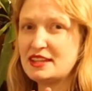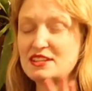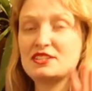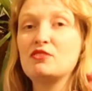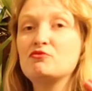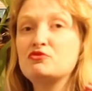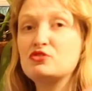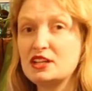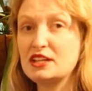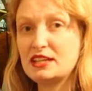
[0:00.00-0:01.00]
There's some
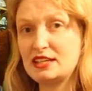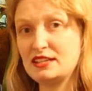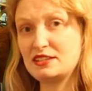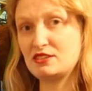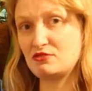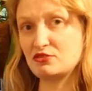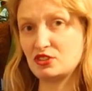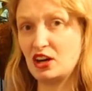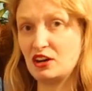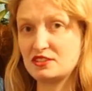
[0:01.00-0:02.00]
really easy
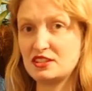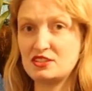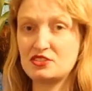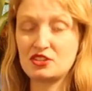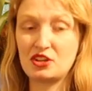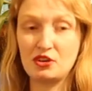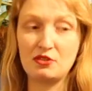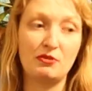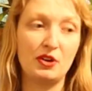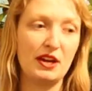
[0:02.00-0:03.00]
varieties to
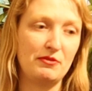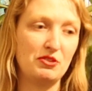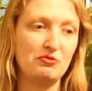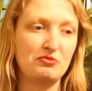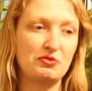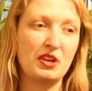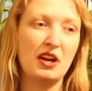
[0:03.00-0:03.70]
go for if you